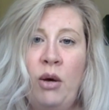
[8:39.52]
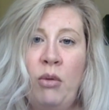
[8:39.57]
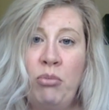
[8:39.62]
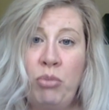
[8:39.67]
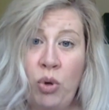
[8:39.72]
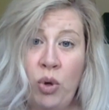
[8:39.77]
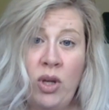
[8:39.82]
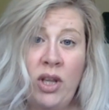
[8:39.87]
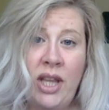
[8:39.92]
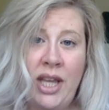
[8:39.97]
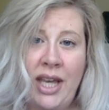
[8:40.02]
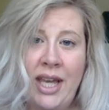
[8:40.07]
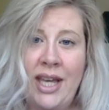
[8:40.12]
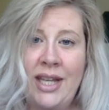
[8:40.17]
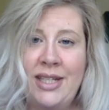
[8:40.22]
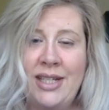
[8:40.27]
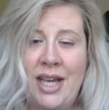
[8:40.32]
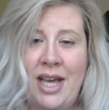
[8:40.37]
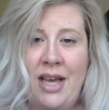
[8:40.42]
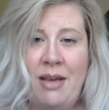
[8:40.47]
poorly
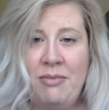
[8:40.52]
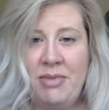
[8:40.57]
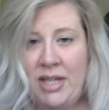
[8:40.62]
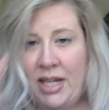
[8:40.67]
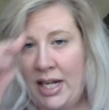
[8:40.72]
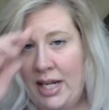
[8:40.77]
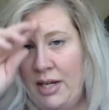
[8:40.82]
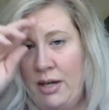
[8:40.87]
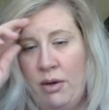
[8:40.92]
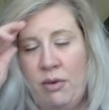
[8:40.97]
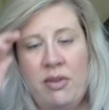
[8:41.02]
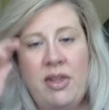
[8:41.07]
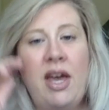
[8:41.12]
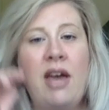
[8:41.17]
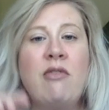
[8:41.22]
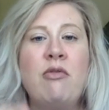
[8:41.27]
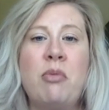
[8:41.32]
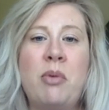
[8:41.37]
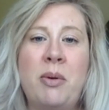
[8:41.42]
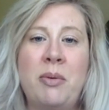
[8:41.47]
at times. And I know that
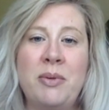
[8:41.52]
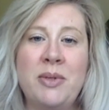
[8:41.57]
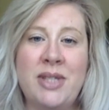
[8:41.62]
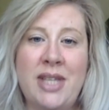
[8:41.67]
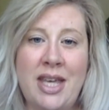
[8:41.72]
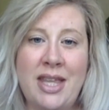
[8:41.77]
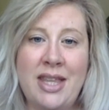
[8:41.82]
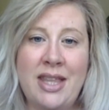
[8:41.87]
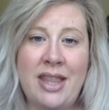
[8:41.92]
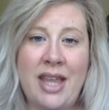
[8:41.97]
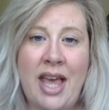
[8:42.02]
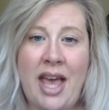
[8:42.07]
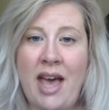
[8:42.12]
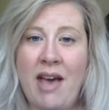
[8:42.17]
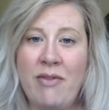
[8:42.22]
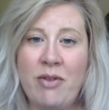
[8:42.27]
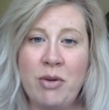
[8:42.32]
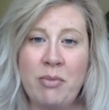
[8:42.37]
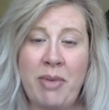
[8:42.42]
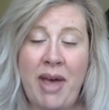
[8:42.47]
everybody will say that they
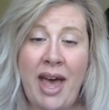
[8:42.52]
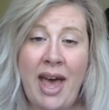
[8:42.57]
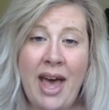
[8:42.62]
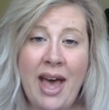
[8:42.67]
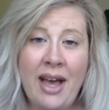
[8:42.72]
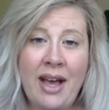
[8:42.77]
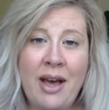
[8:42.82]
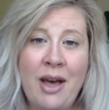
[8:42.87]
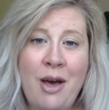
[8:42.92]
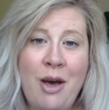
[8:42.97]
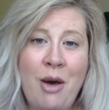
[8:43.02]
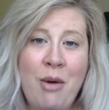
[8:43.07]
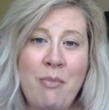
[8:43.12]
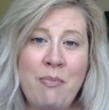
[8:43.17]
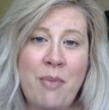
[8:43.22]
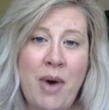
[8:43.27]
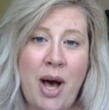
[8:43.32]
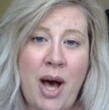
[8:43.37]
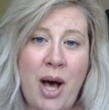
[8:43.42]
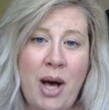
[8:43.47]
have your back.
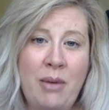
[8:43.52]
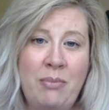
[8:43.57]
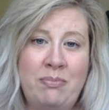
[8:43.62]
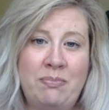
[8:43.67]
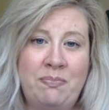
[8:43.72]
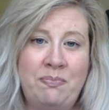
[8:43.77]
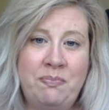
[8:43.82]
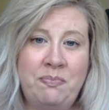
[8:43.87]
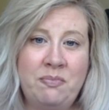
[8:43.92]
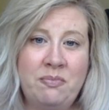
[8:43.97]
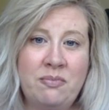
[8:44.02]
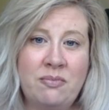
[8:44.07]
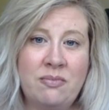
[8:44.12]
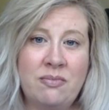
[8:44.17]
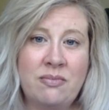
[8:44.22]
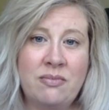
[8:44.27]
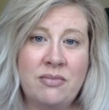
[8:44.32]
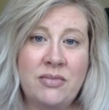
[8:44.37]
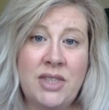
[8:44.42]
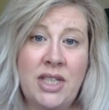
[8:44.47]
And
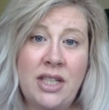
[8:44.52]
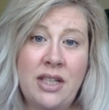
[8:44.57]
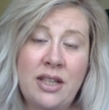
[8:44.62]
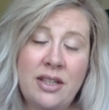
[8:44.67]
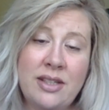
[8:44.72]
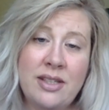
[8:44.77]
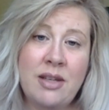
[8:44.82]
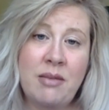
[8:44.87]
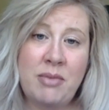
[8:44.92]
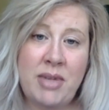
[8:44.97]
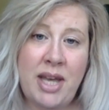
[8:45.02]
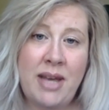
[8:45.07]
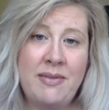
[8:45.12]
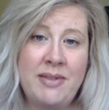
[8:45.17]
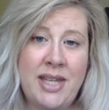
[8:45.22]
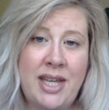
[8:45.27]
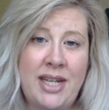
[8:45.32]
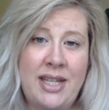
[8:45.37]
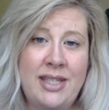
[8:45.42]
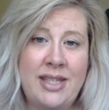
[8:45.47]
sometimes
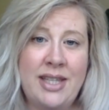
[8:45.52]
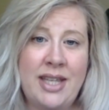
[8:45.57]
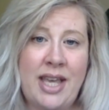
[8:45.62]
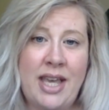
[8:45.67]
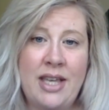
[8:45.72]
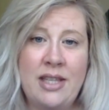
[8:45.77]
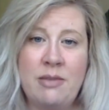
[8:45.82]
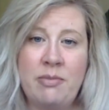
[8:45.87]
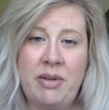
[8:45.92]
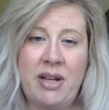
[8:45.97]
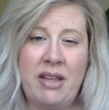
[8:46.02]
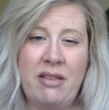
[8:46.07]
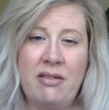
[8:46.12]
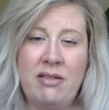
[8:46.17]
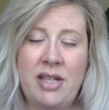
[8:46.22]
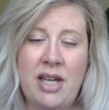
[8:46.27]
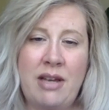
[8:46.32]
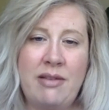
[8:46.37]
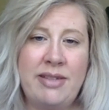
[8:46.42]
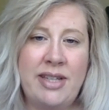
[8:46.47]
that is the case, but other
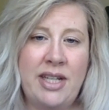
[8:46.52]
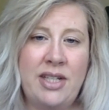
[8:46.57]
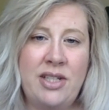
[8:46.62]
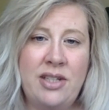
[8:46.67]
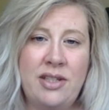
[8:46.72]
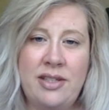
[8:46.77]
times I